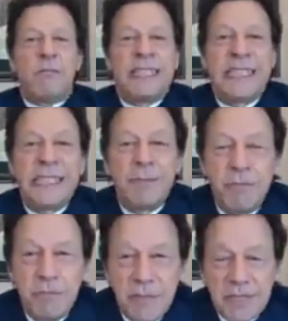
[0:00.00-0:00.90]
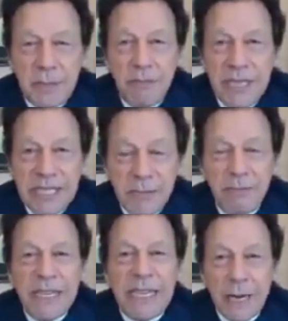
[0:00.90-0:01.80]
But the
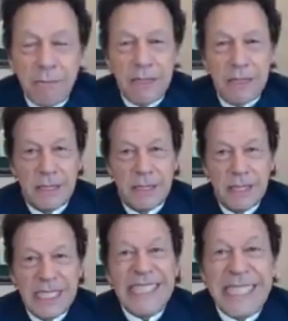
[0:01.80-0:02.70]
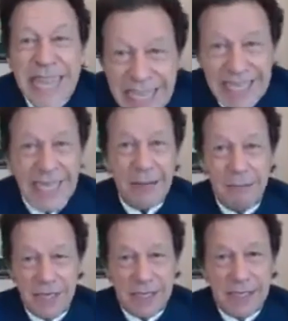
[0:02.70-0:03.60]
BJP government's stated
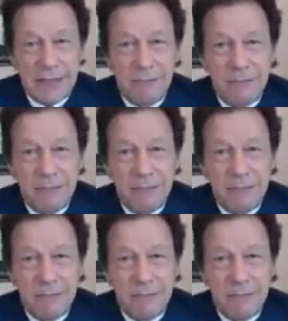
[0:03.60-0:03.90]
aim is